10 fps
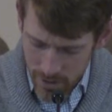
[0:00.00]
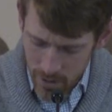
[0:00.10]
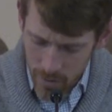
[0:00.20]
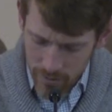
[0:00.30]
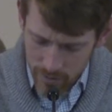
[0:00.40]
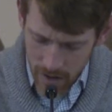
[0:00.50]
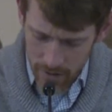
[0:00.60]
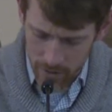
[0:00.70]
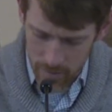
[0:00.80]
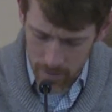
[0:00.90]
What
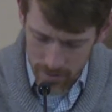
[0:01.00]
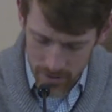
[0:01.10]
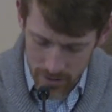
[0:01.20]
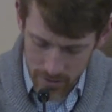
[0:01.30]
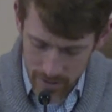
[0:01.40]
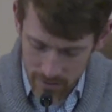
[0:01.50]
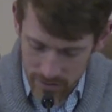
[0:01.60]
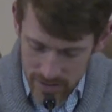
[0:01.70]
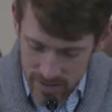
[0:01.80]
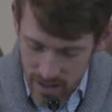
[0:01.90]
father among you, if
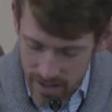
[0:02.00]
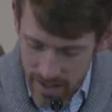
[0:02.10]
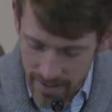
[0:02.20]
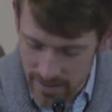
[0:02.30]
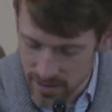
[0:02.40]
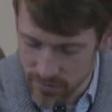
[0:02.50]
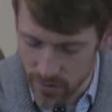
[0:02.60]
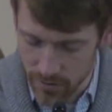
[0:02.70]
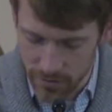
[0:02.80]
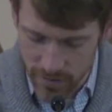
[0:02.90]
his son asks
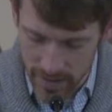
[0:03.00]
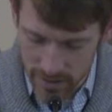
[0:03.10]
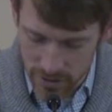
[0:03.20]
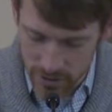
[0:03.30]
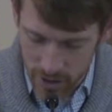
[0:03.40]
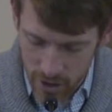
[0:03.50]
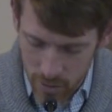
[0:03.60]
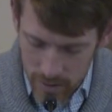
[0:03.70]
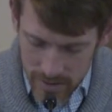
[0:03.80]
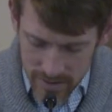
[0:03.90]
for a fish,
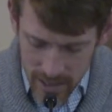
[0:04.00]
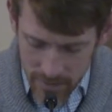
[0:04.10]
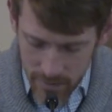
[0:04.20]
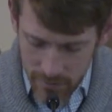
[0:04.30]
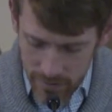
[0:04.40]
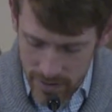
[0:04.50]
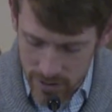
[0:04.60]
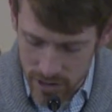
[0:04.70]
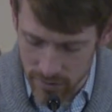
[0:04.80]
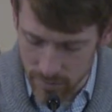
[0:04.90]
Will instead of a
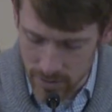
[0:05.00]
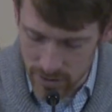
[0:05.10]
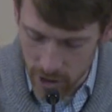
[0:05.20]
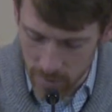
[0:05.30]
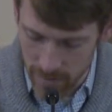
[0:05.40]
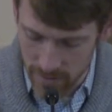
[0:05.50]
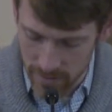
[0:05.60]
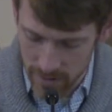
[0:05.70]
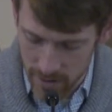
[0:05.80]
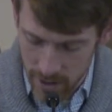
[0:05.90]
fish, give him a
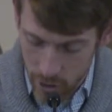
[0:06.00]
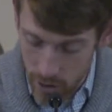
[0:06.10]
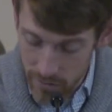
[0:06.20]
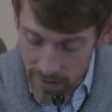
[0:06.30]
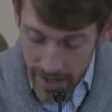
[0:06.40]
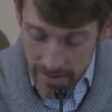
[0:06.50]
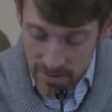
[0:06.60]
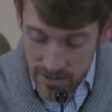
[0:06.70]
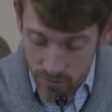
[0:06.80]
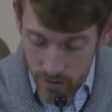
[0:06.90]
serpent? Or if he
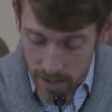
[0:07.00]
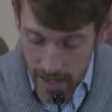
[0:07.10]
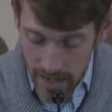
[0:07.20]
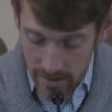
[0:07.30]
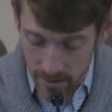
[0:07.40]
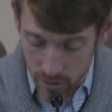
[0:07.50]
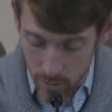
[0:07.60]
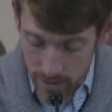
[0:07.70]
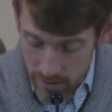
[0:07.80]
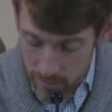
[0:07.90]
asks for an egg,
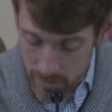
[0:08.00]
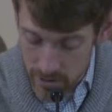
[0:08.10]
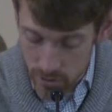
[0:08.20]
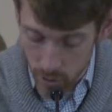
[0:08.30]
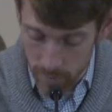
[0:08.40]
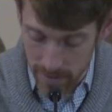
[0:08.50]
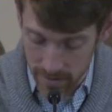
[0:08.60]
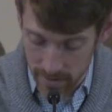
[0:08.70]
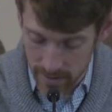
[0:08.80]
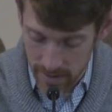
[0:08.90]
will give him a scorpion?